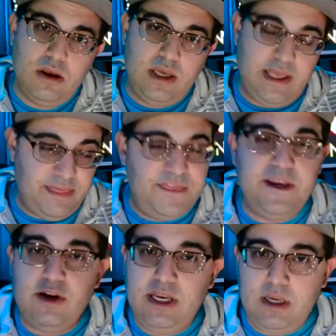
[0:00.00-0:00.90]
in
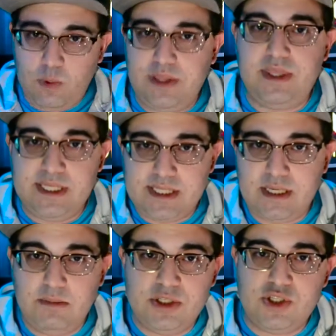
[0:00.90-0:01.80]
theory, with this
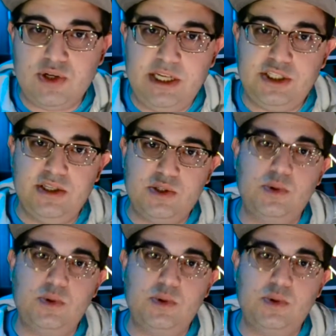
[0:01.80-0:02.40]
demonstration, as we're